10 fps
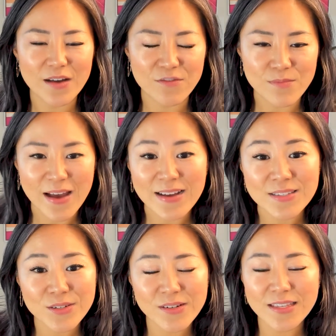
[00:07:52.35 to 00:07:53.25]
have
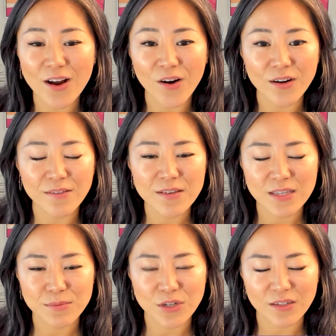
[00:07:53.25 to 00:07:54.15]
mastered the art of the
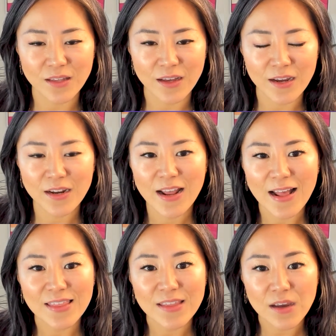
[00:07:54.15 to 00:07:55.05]
subject line
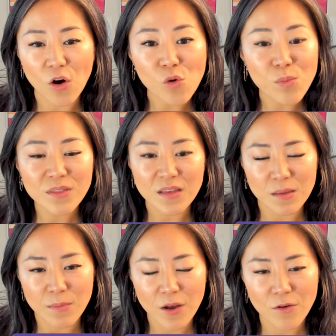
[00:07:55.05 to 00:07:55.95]
and they open
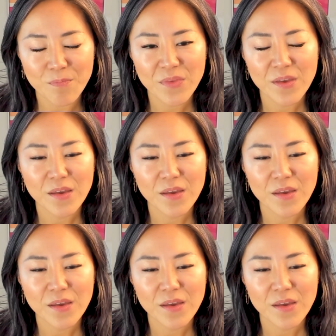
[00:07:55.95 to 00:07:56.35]
the email.